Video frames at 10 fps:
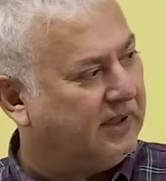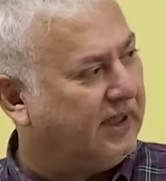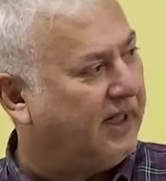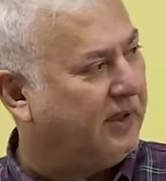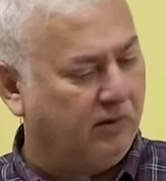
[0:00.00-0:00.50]

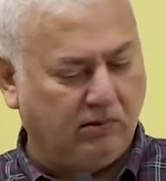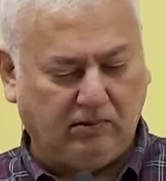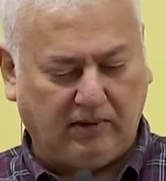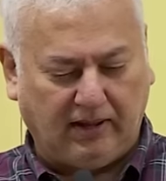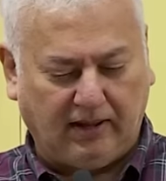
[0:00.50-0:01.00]
thank you,
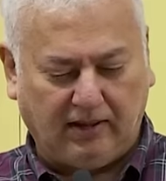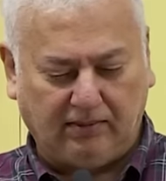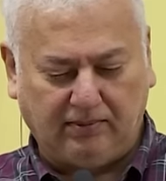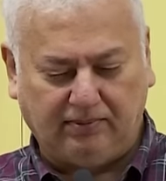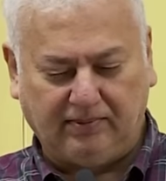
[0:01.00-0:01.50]

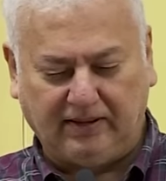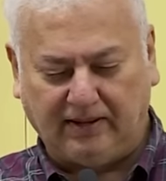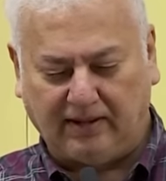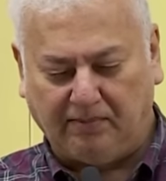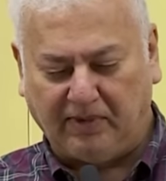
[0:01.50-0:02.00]

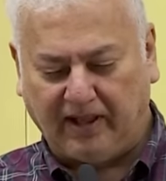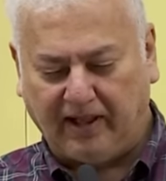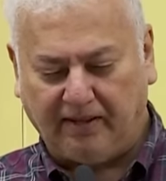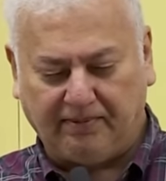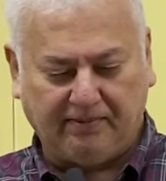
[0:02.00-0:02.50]
the
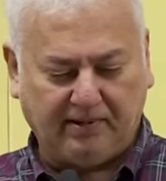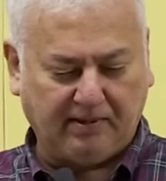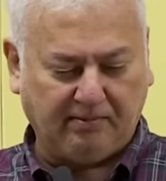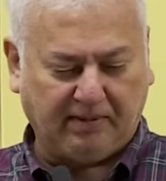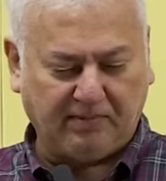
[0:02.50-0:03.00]
committee
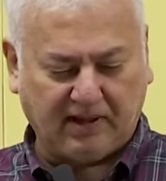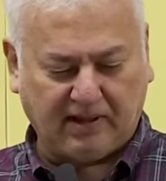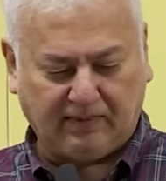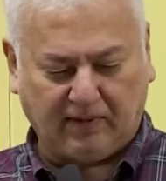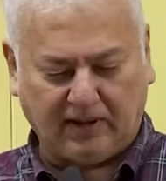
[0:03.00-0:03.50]
members,
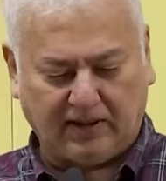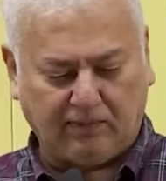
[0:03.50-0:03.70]
for such a